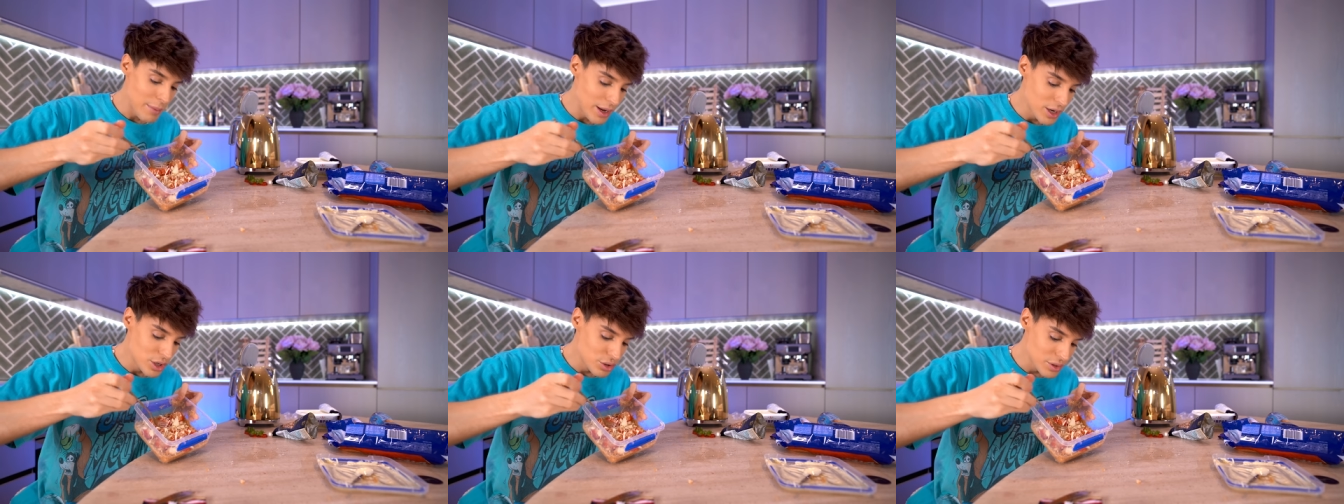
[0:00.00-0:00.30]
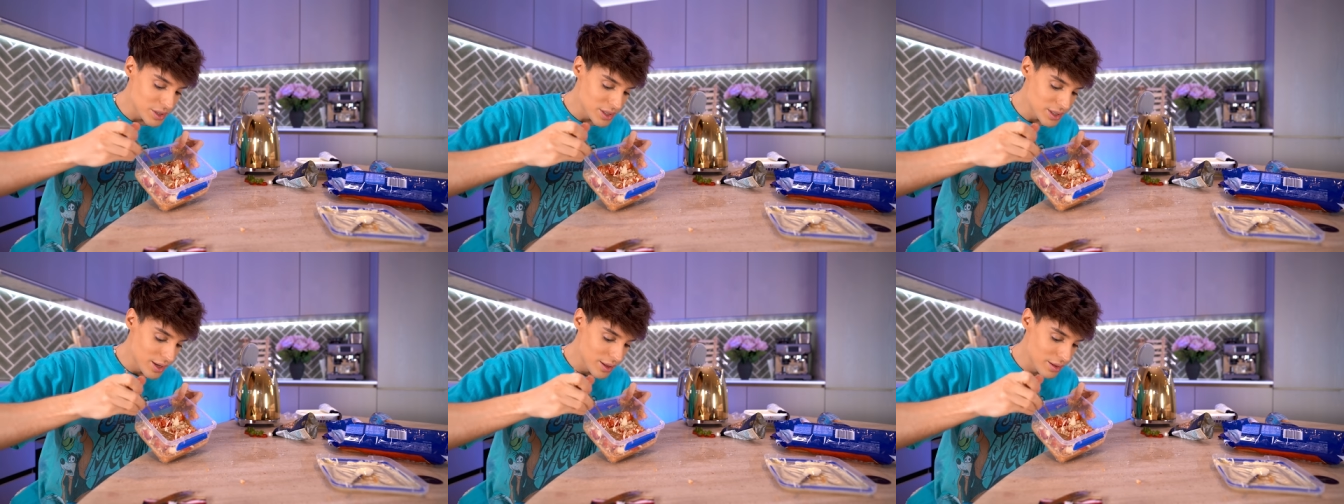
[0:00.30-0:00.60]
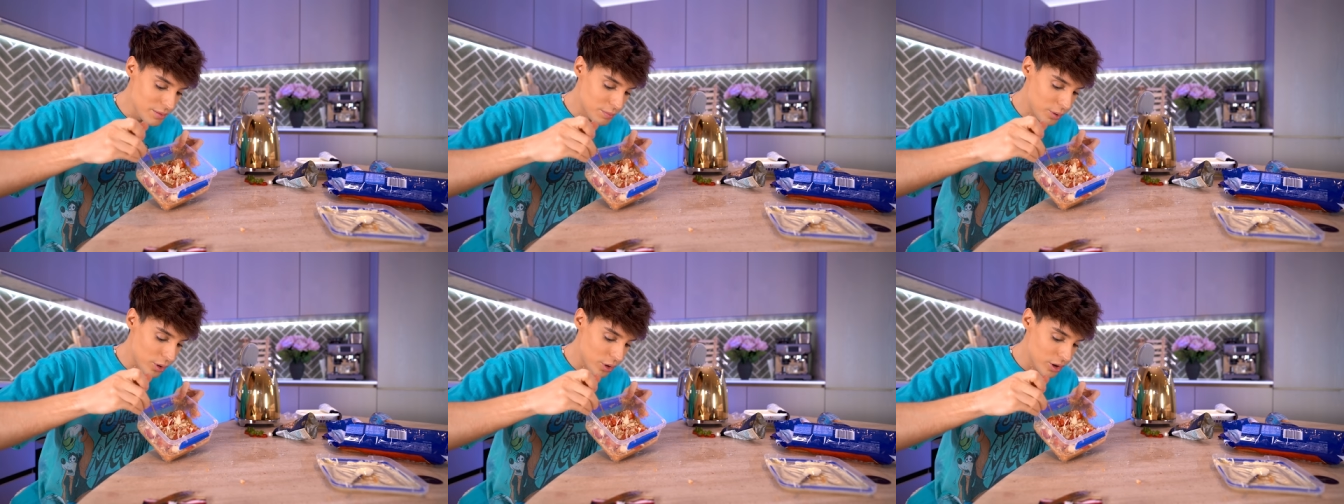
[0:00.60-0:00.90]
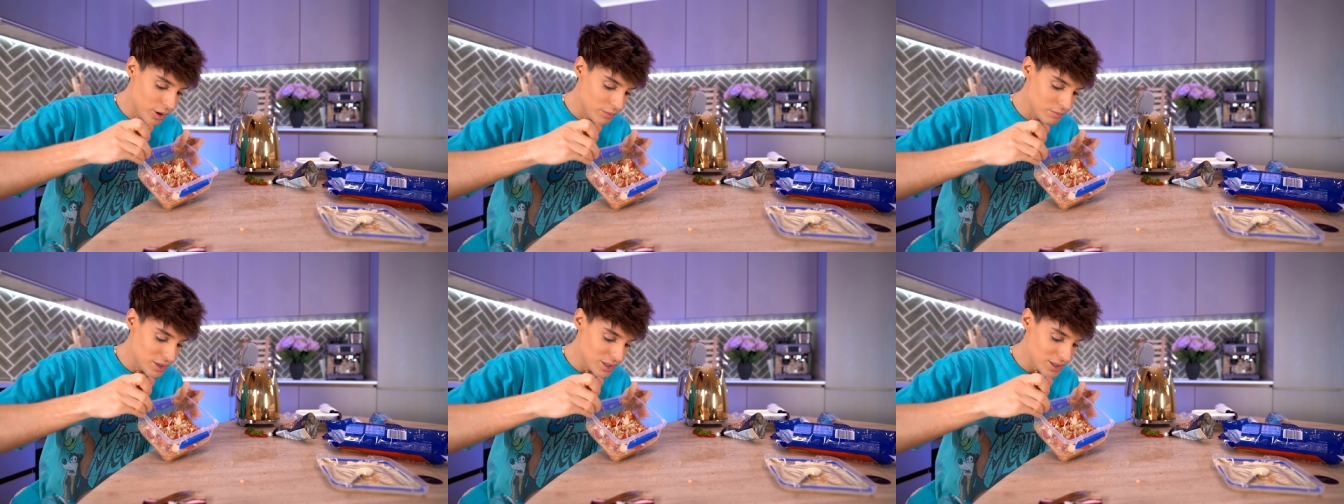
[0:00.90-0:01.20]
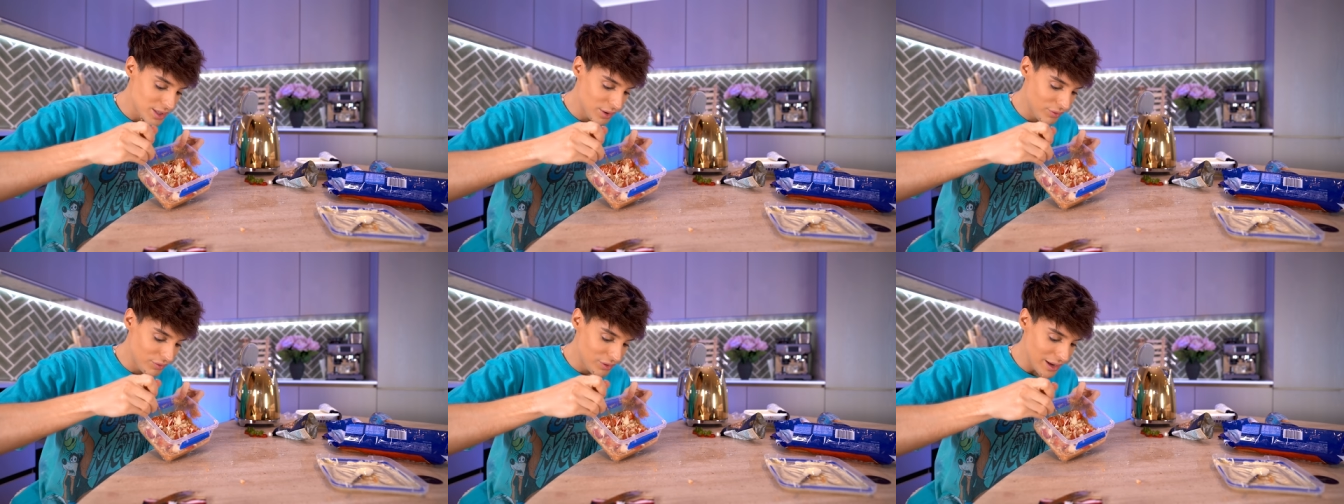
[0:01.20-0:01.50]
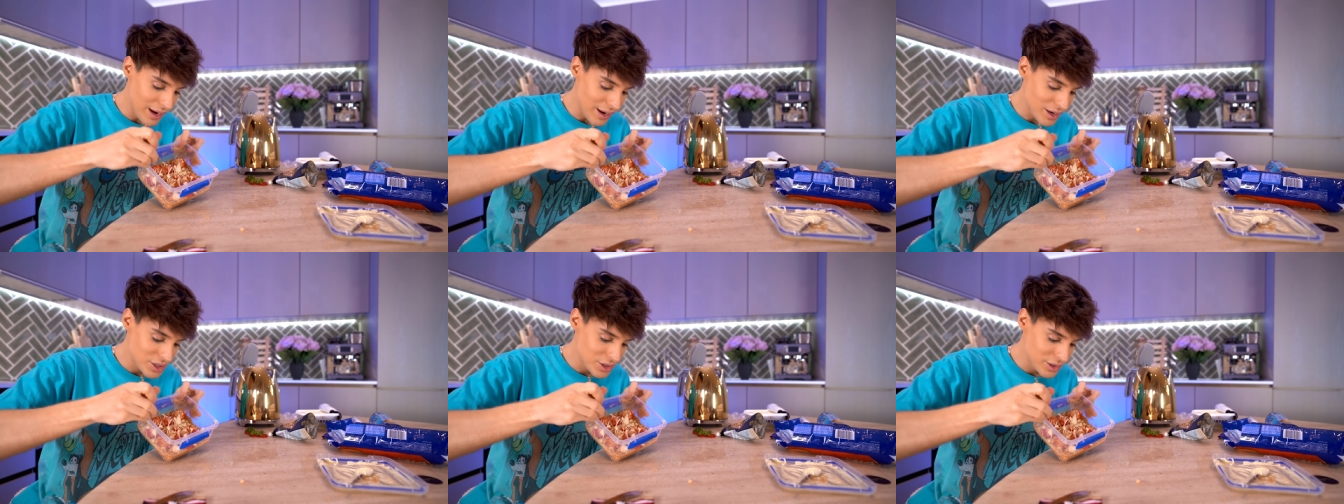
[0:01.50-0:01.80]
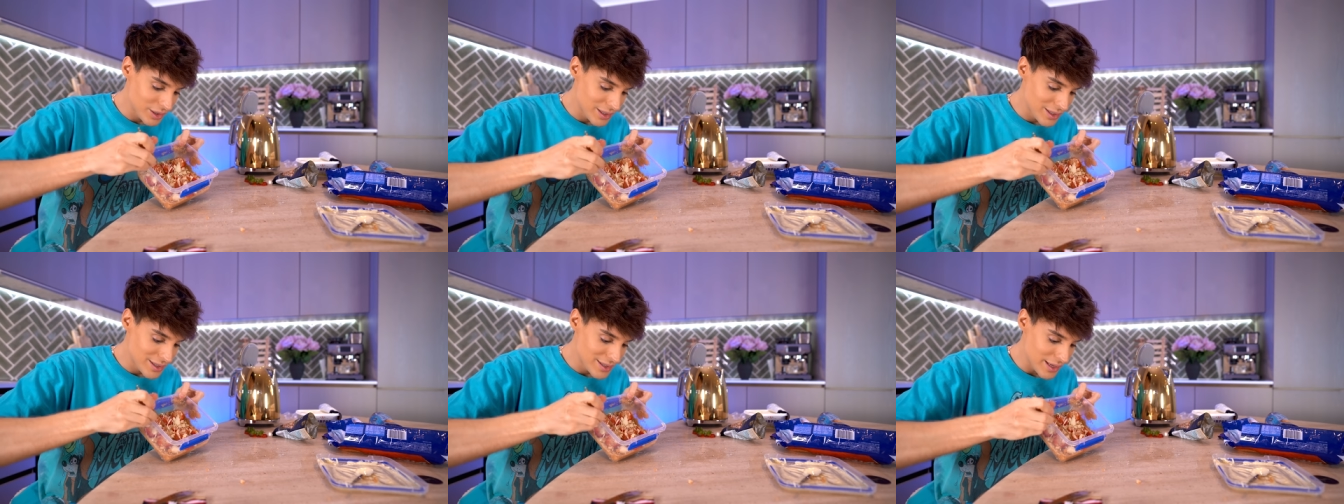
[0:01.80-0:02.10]
interested in the bottom to see if he
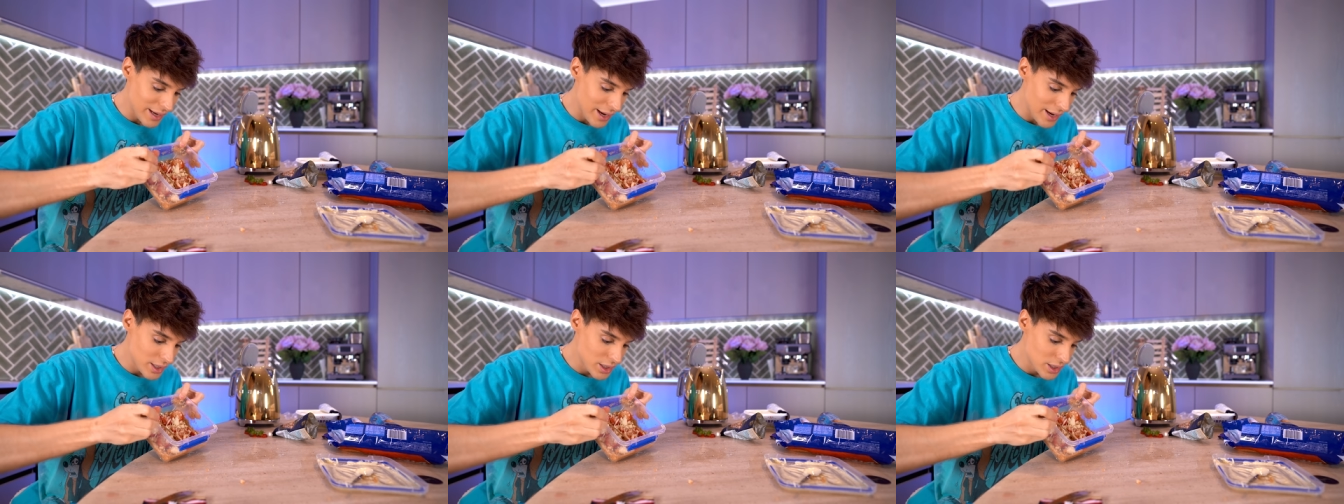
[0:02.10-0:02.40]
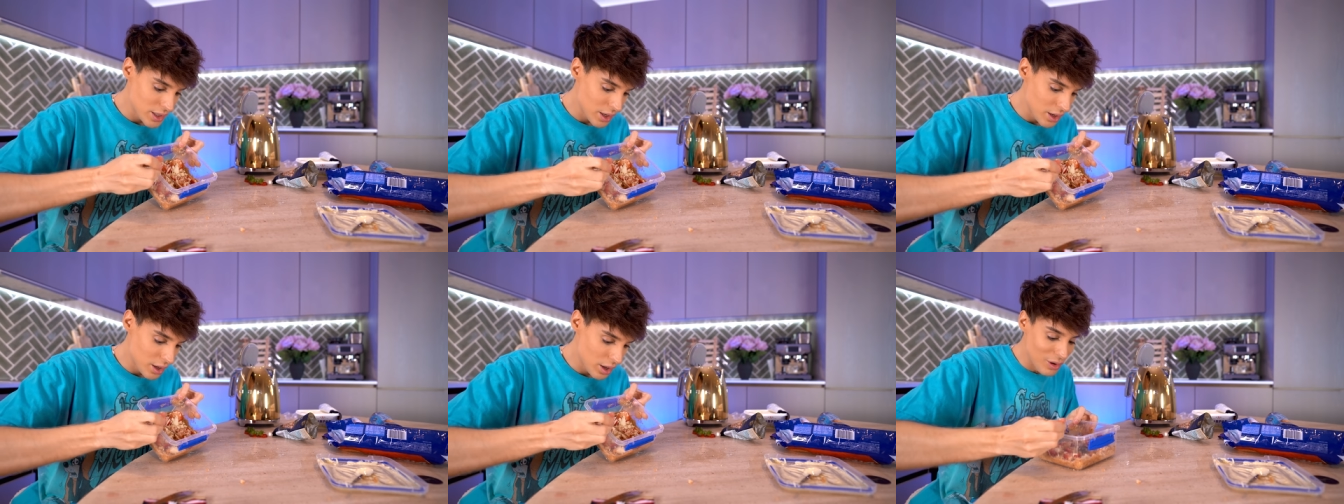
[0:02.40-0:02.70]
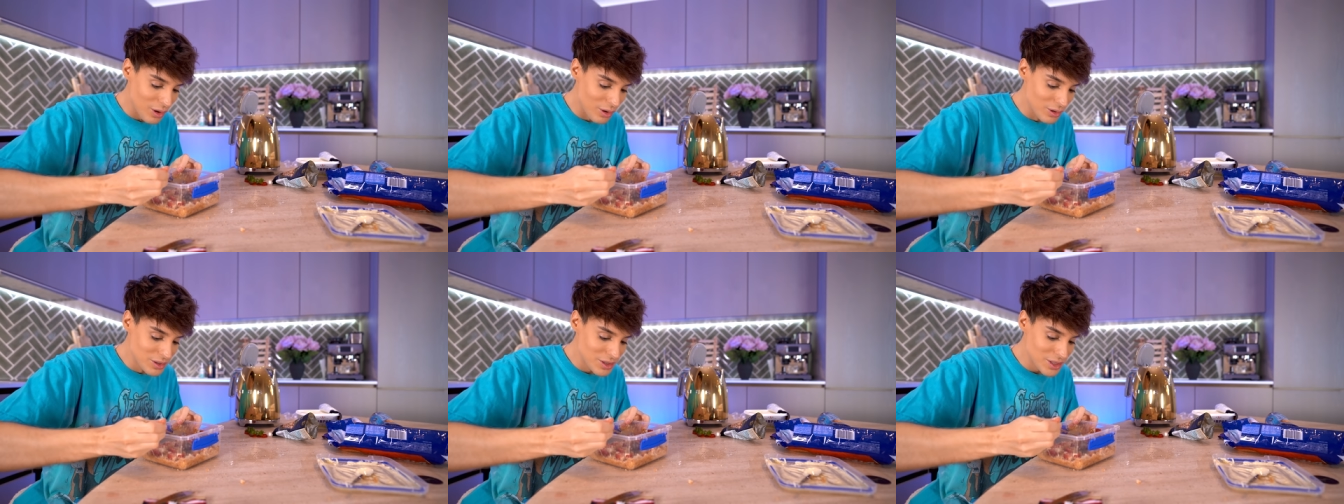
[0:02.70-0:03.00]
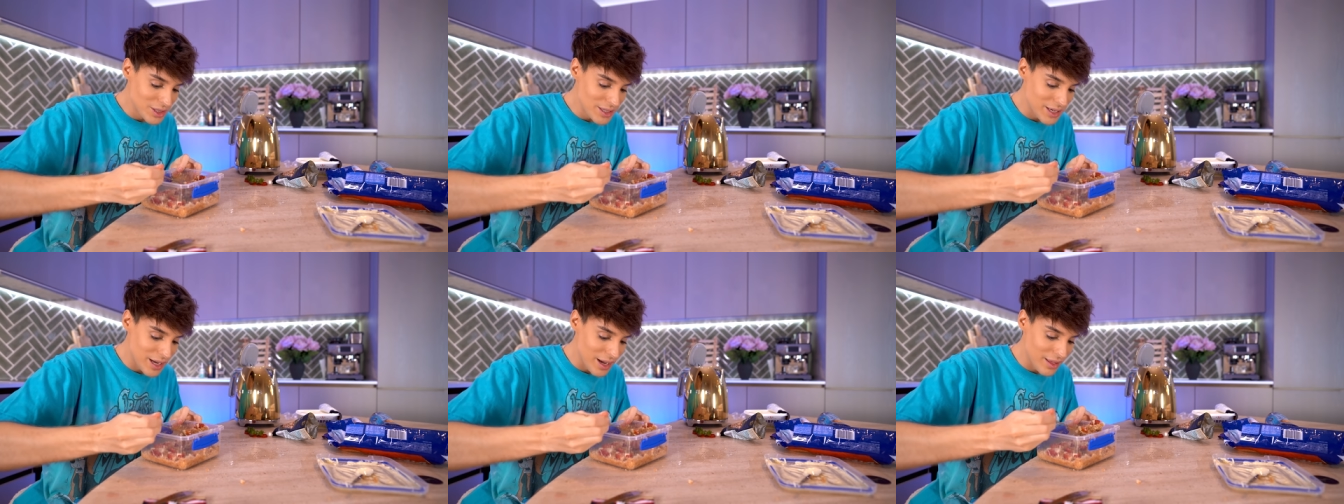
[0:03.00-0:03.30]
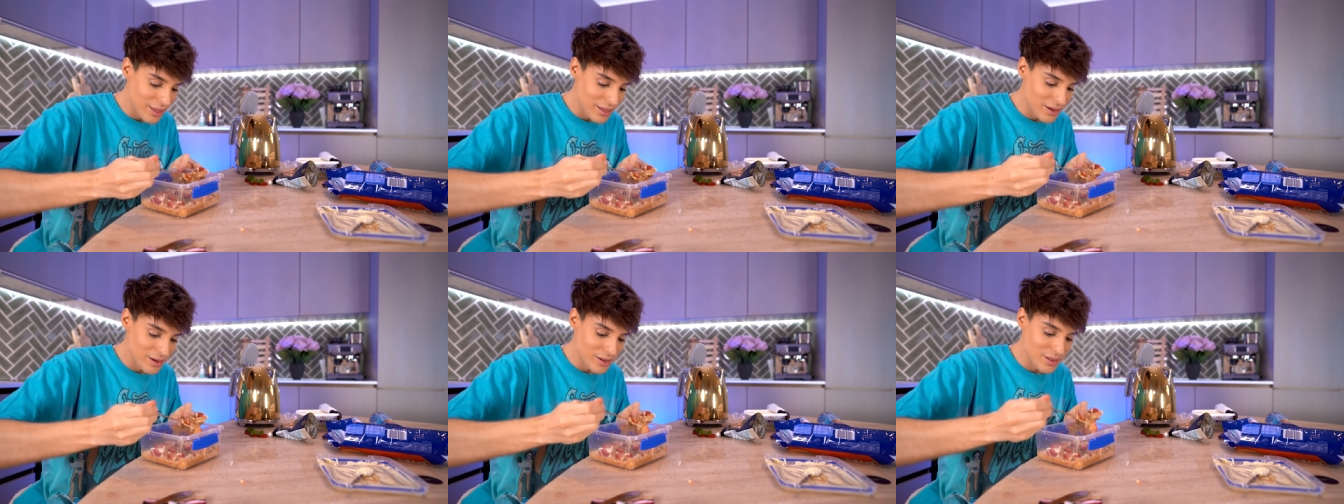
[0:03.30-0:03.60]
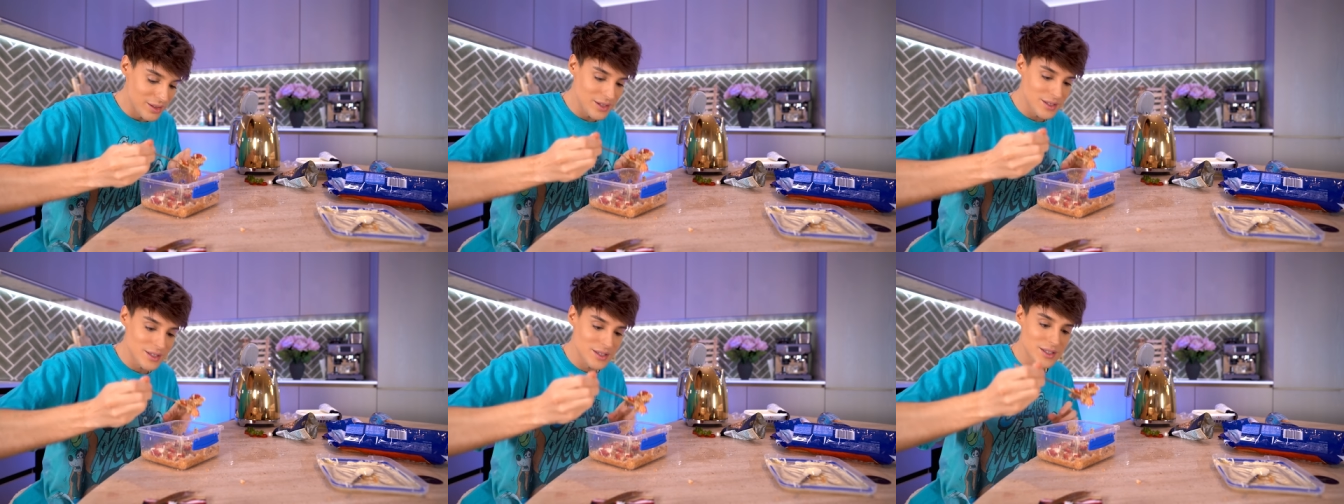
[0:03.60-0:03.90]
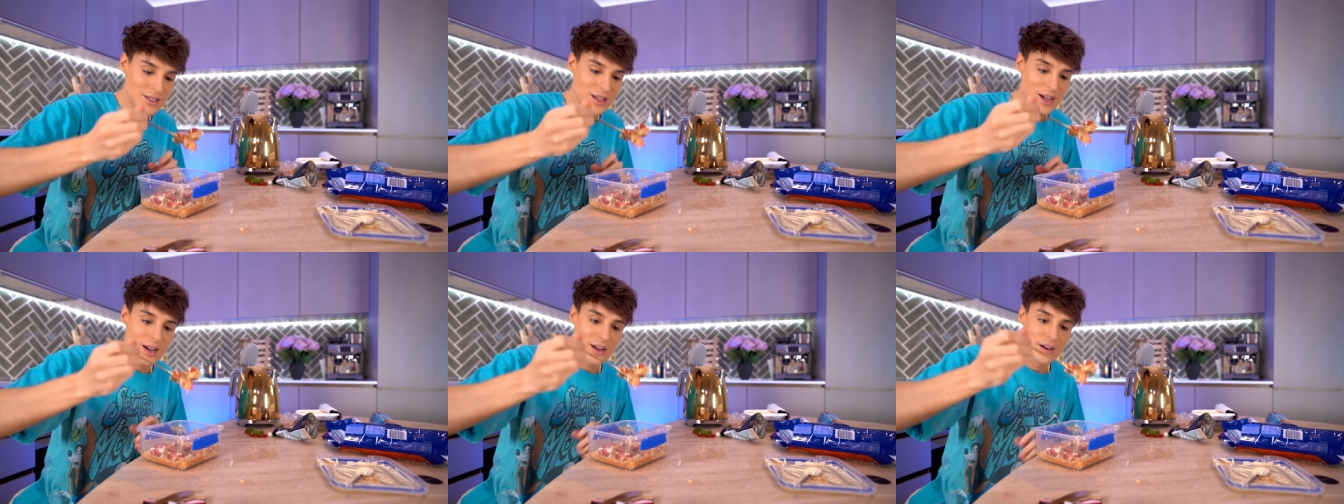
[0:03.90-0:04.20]
actually said. All together, this
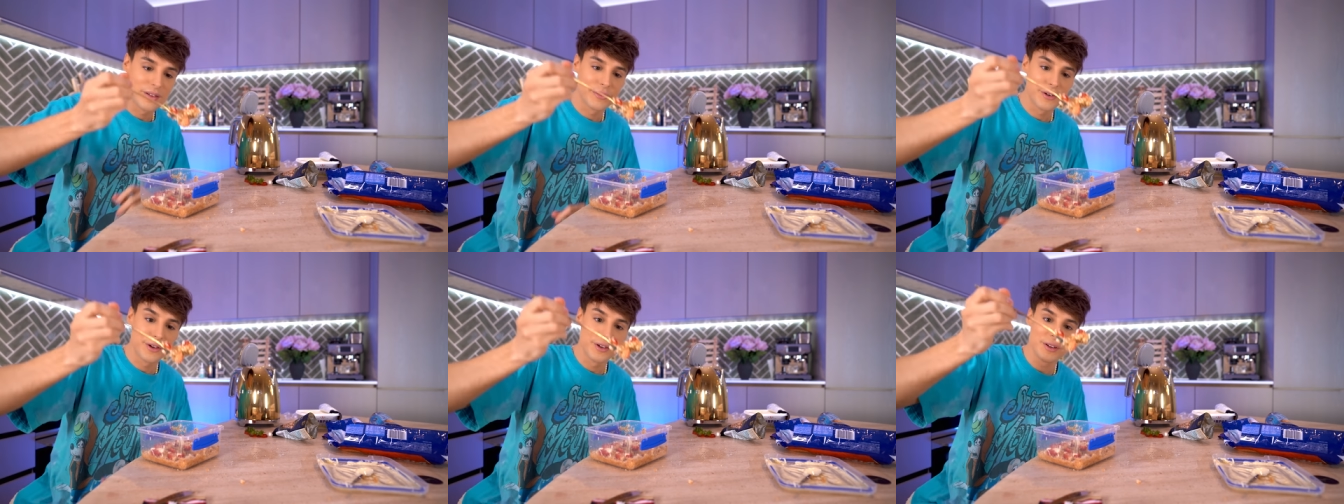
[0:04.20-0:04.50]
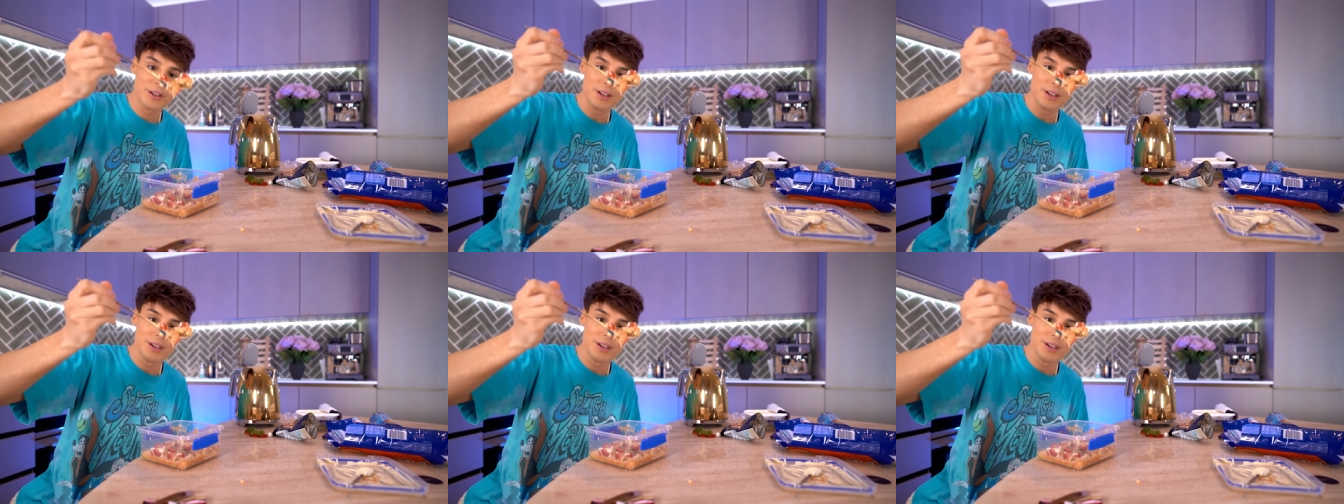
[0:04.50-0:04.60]
is kind of what you